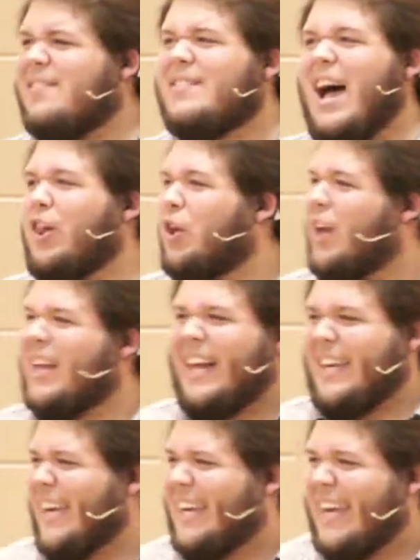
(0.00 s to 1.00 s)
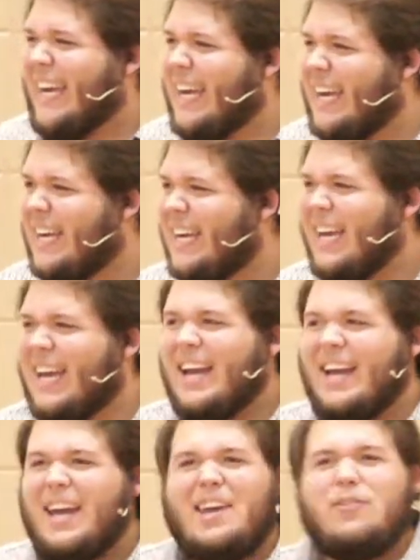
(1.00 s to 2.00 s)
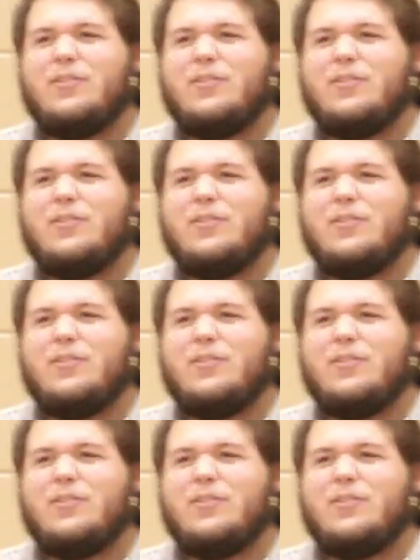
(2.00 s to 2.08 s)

not looking like a king. He's